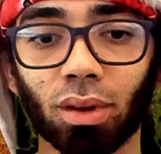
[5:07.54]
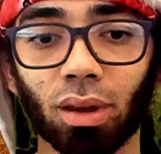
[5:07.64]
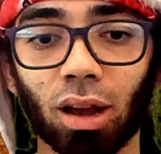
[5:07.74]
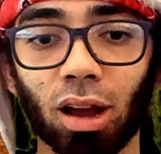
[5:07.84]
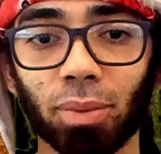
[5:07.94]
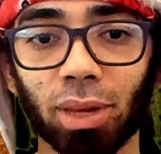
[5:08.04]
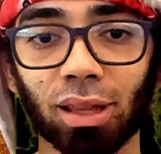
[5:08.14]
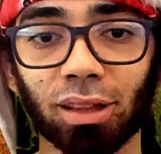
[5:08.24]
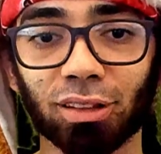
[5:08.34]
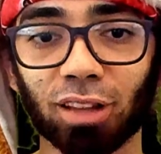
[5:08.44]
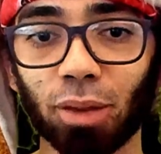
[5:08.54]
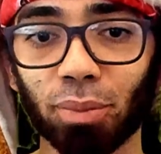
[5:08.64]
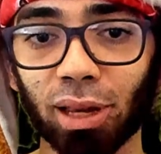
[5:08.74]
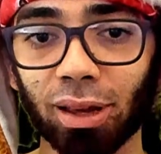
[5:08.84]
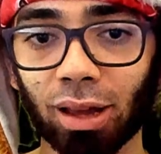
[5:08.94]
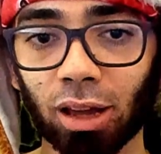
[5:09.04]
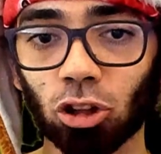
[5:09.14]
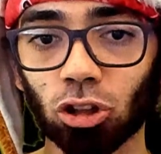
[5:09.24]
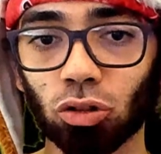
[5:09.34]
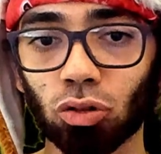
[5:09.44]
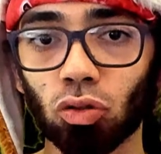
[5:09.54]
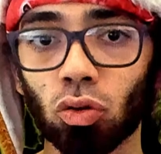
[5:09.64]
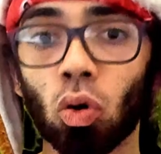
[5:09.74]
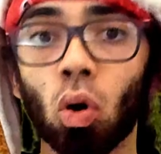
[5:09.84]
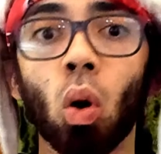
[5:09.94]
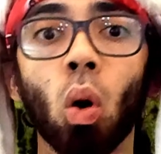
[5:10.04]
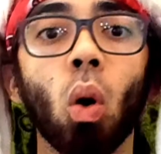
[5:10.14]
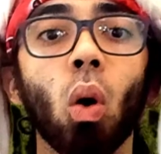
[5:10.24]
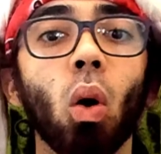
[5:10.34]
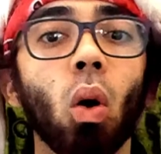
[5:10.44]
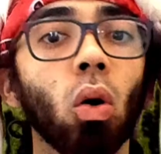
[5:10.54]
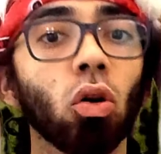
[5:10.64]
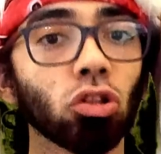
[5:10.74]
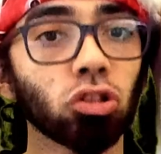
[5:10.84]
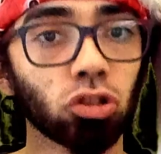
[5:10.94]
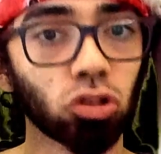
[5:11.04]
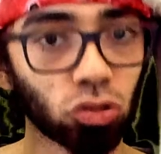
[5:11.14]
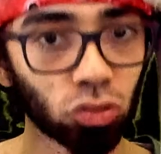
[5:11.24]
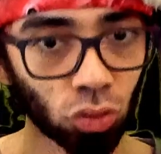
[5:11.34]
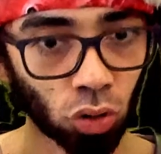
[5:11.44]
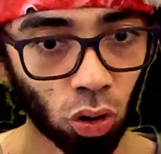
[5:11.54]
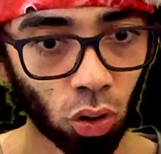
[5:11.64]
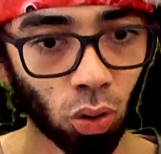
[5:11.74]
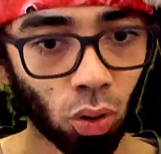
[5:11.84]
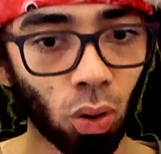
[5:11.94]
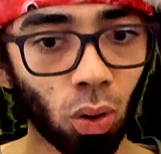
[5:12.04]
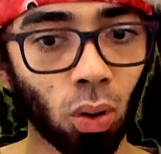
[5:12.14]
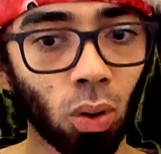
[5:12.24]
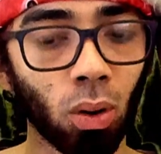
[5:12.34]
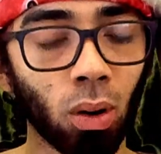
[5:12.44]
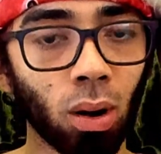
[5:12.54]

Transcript: I mean, at the time being, he cannot do two.